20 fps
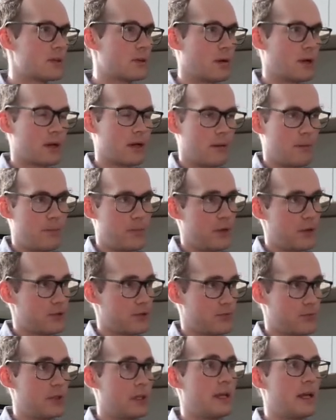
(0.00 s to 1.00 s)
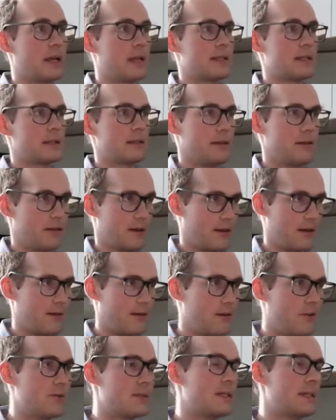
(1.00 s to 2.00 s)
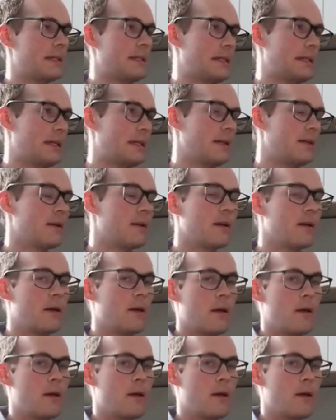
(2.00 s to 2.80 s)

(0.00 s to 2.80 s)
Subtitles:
So it appears really nicely on OCT.